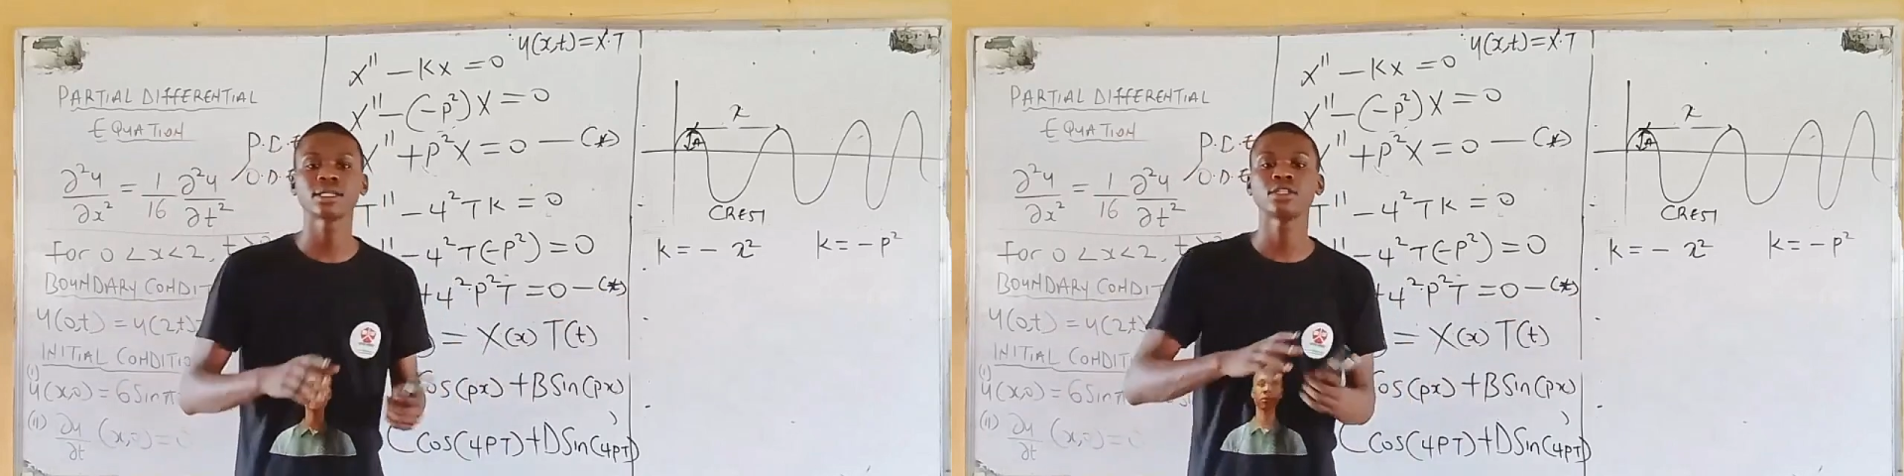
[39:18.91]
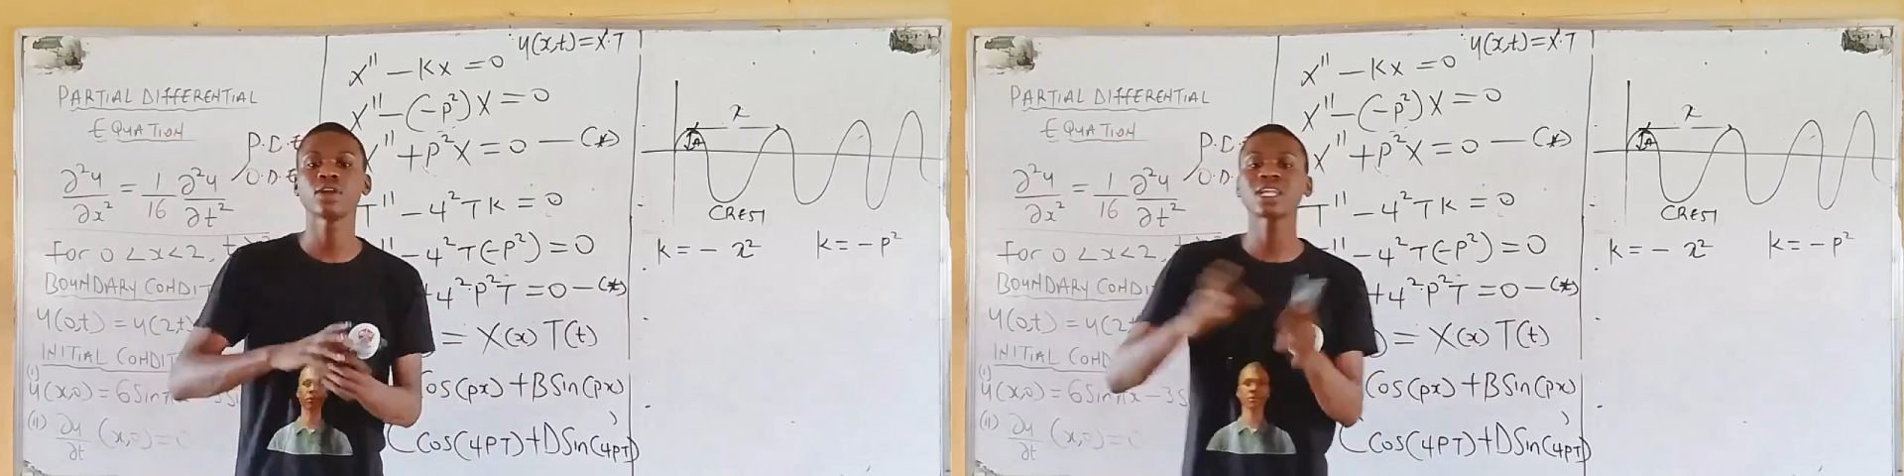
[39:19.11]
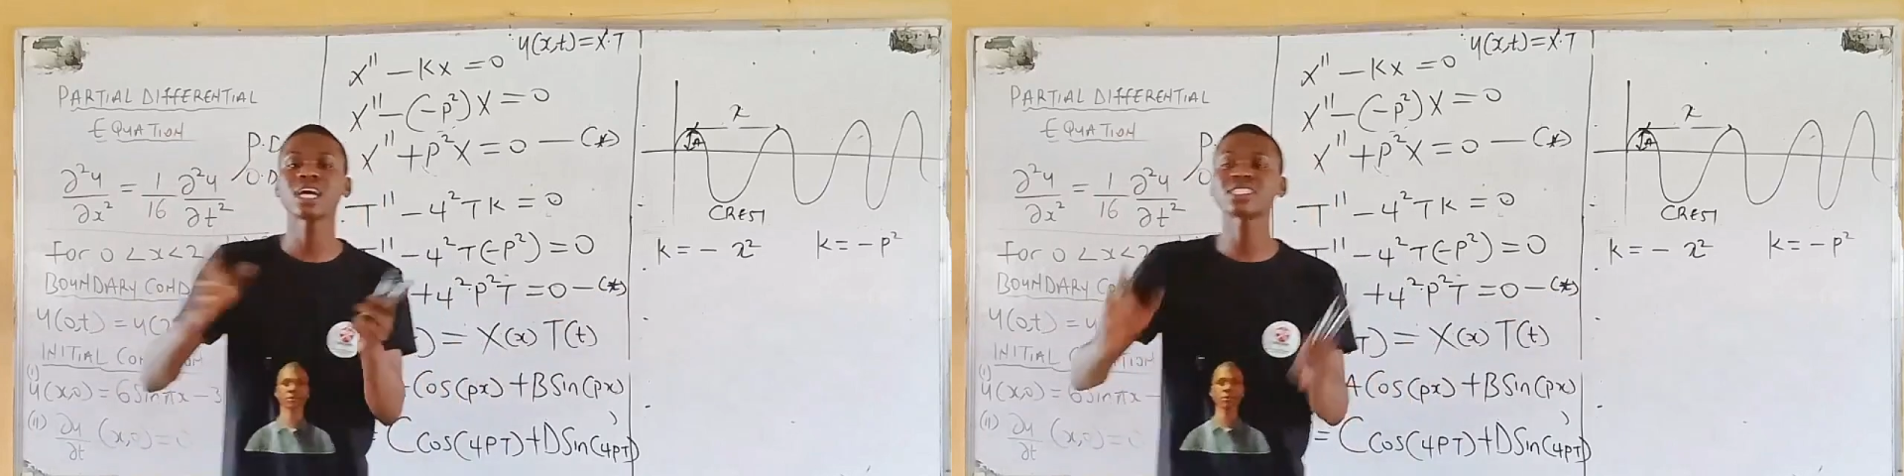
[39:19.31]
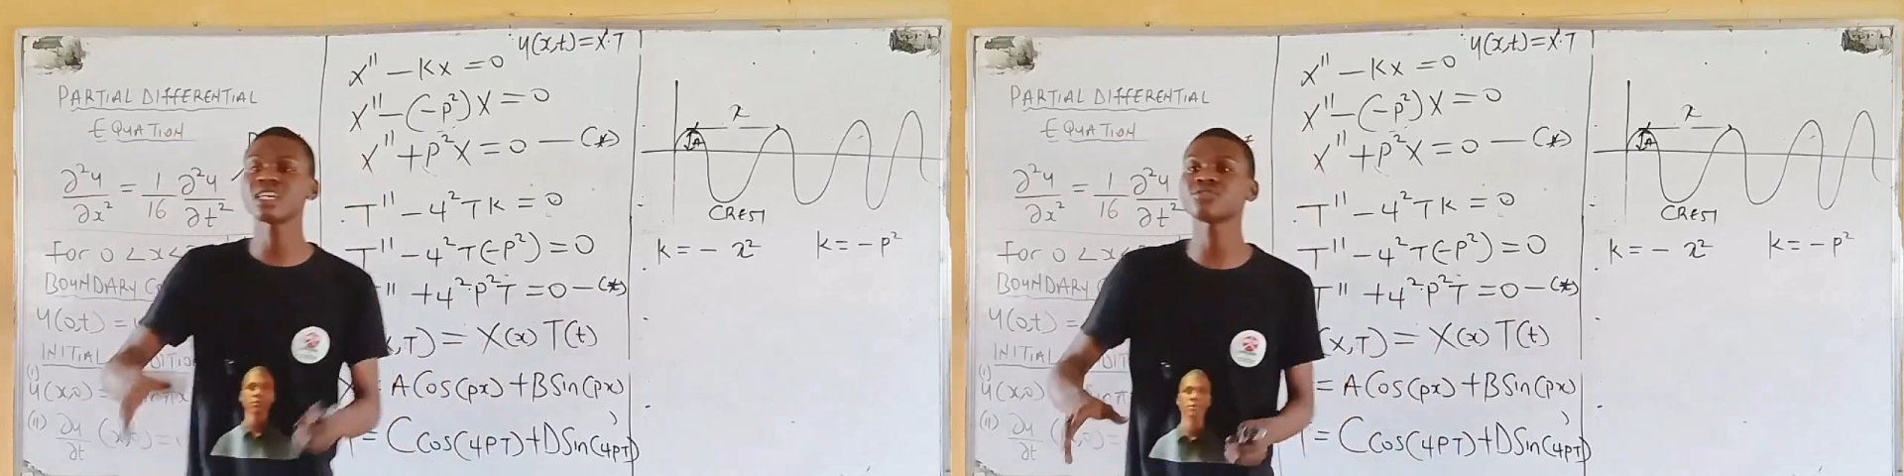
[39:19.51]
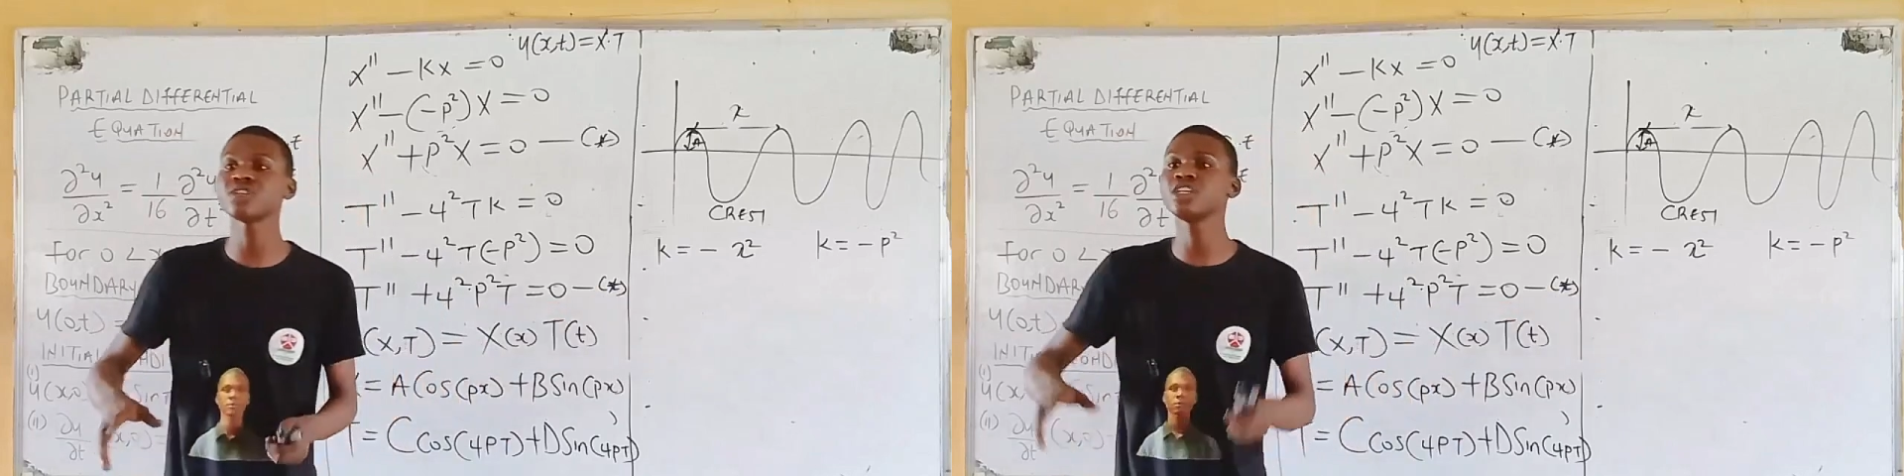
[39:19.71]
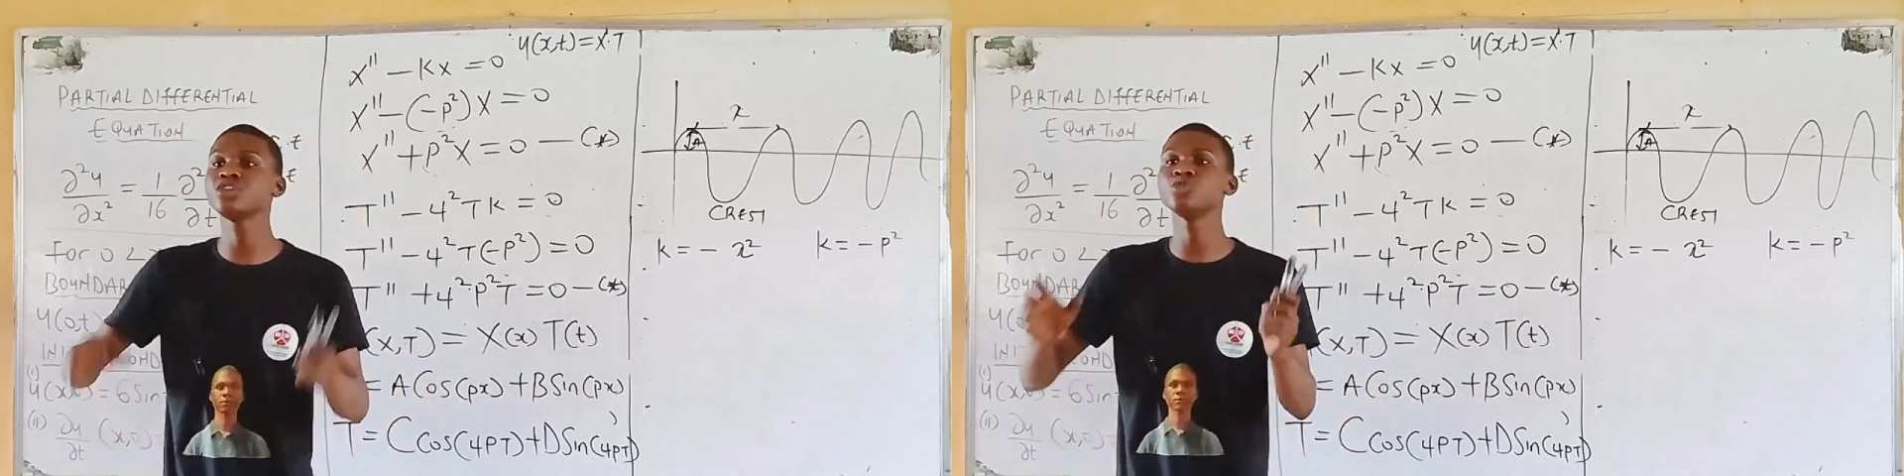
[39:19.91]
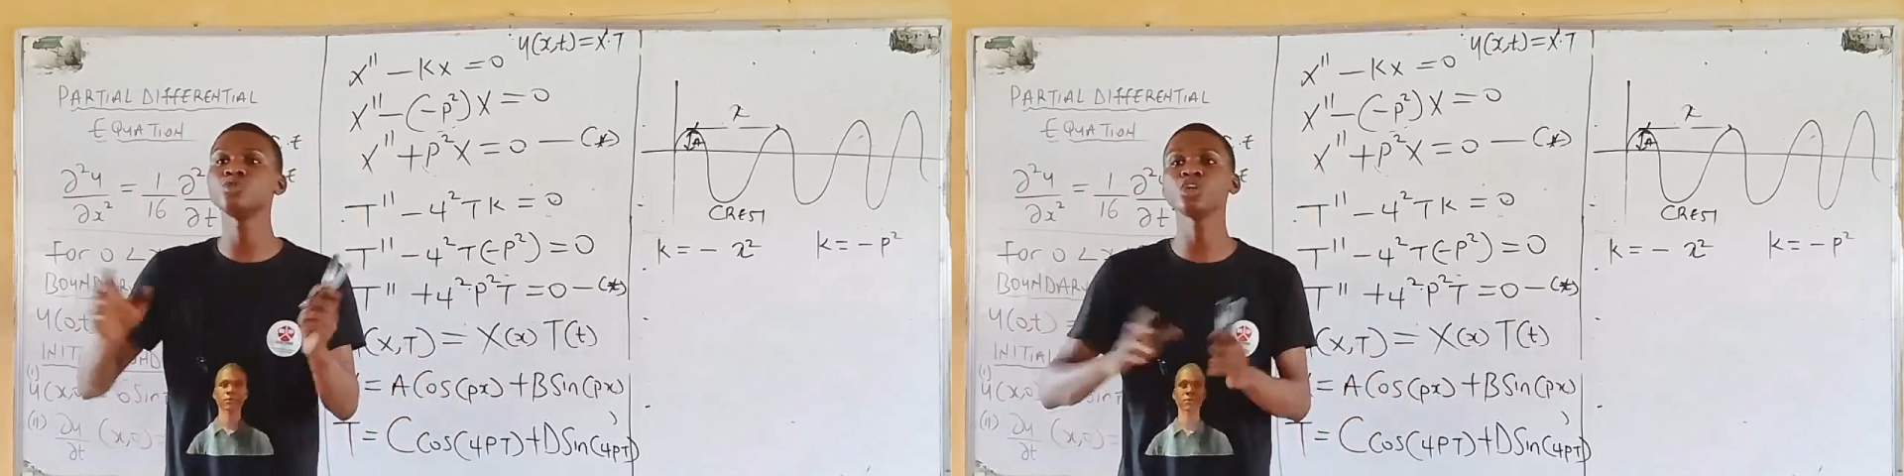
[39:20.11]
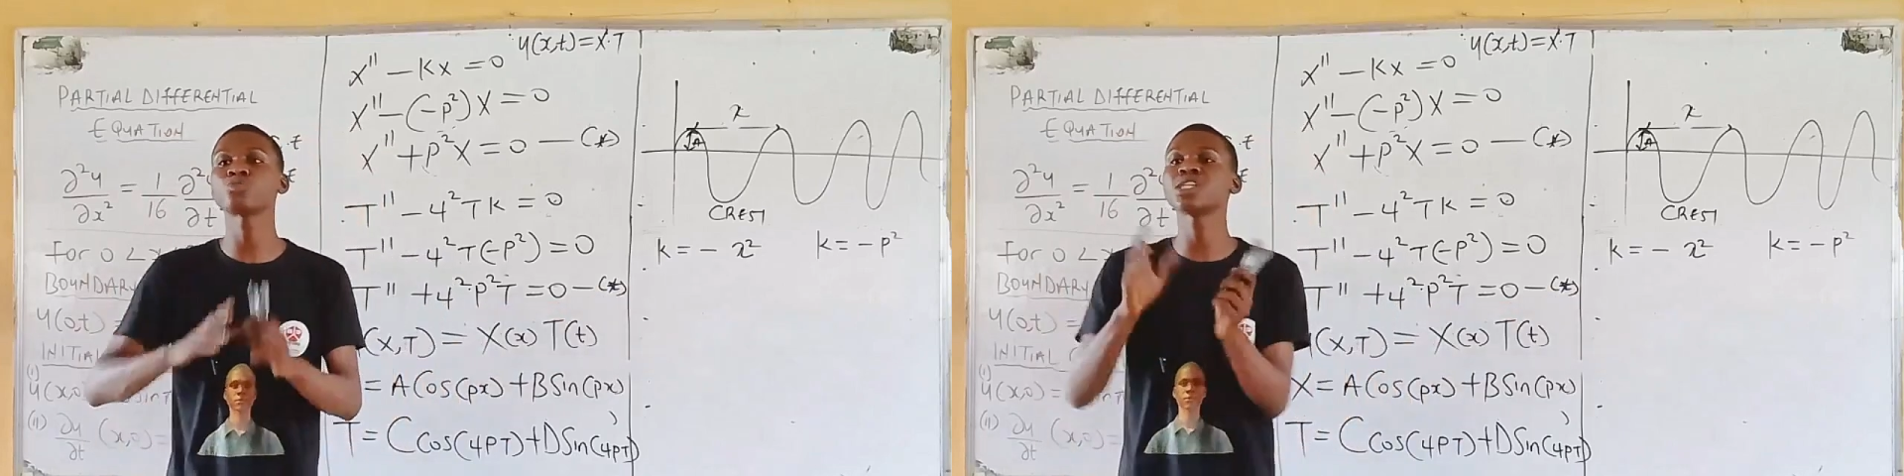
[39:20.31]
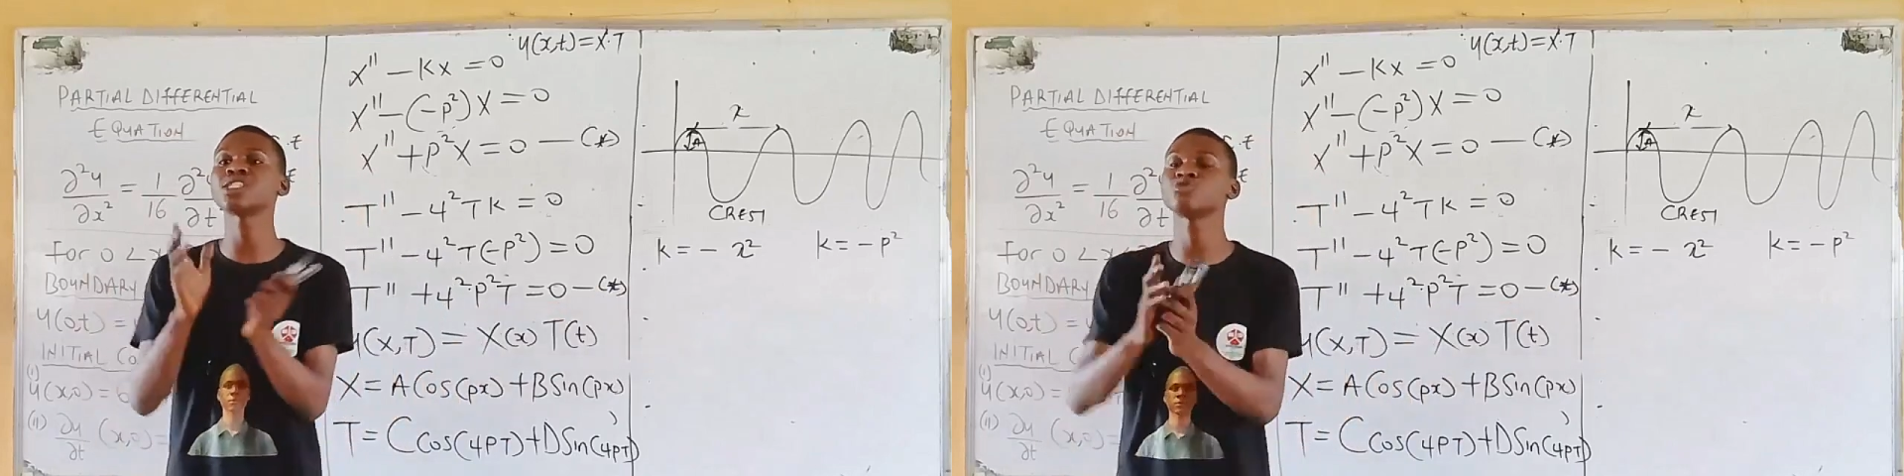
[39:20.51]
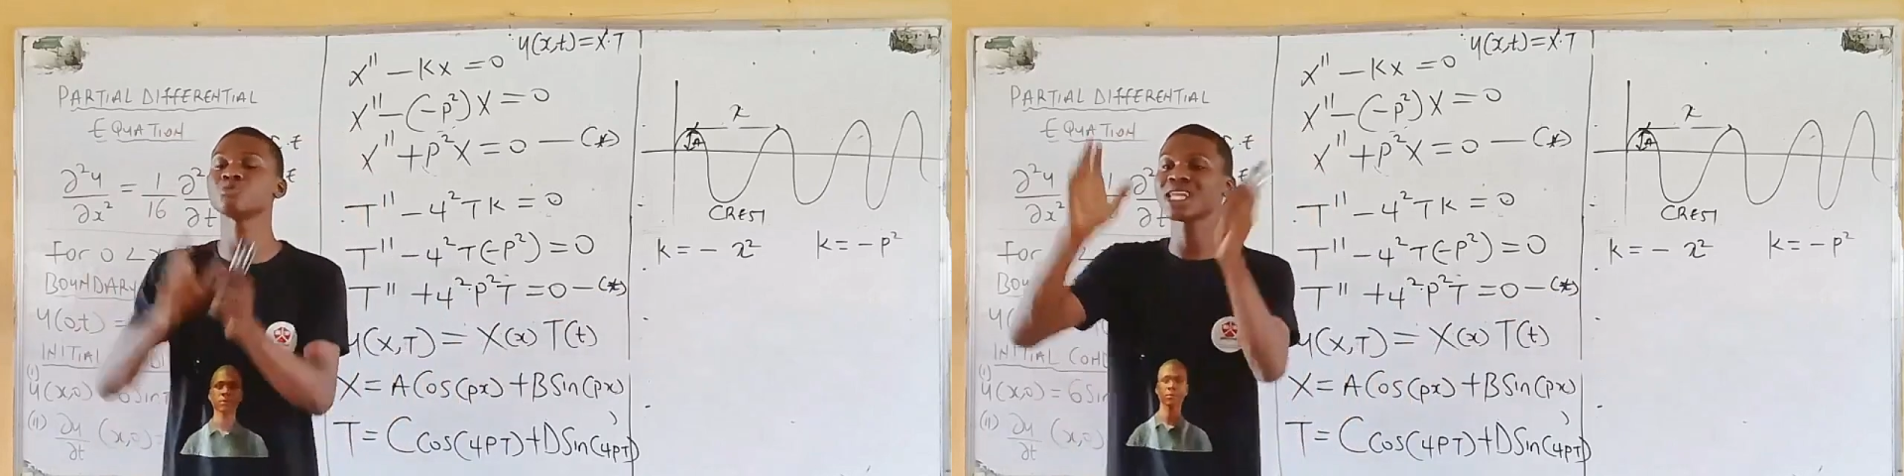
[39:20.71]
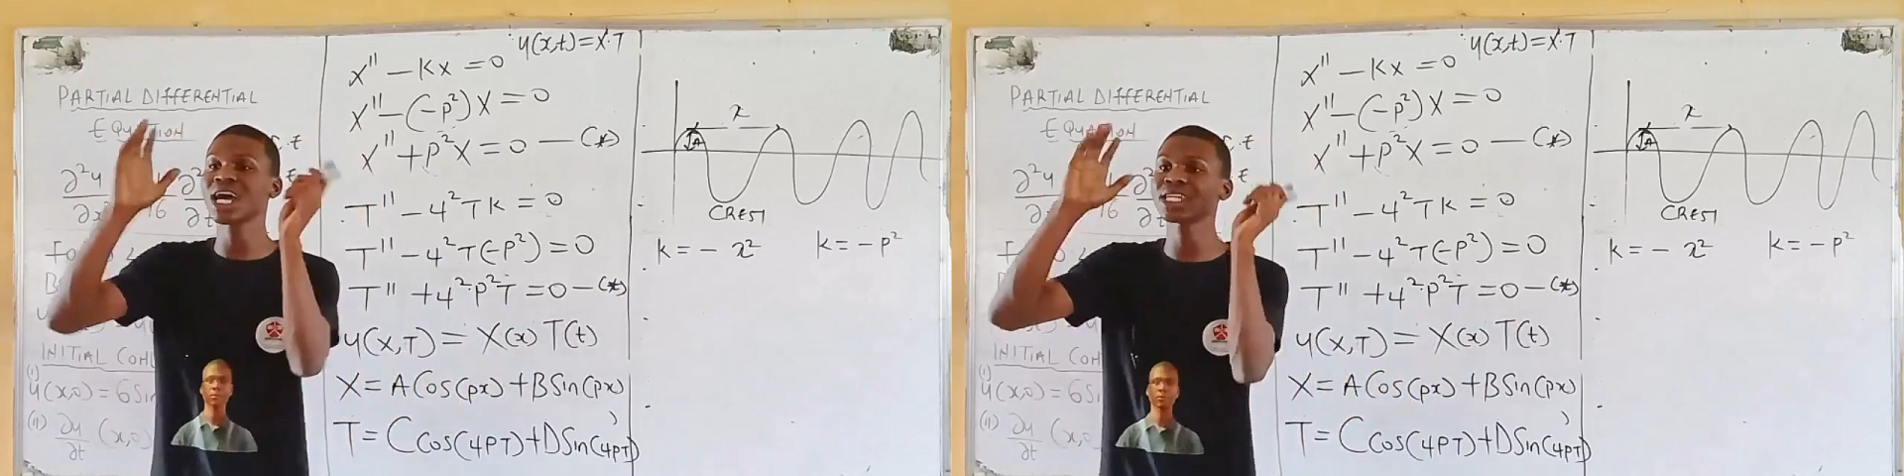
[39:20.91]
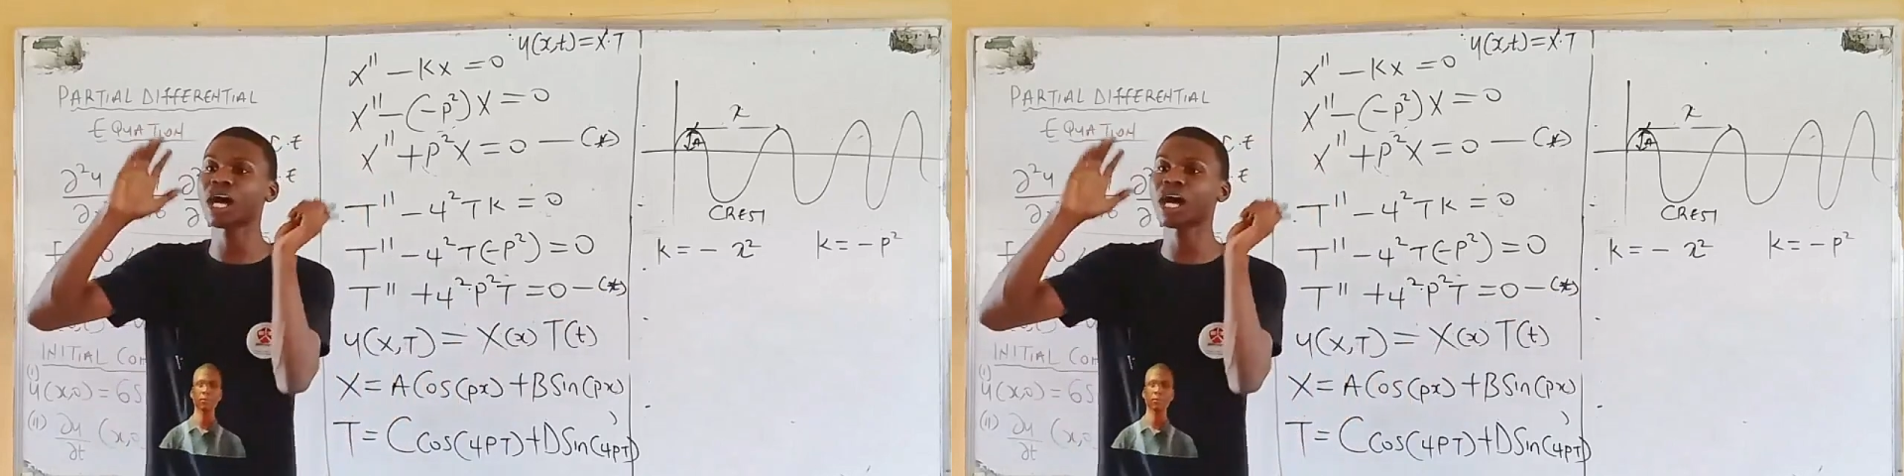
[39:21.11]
not necessarily you equate it to lambda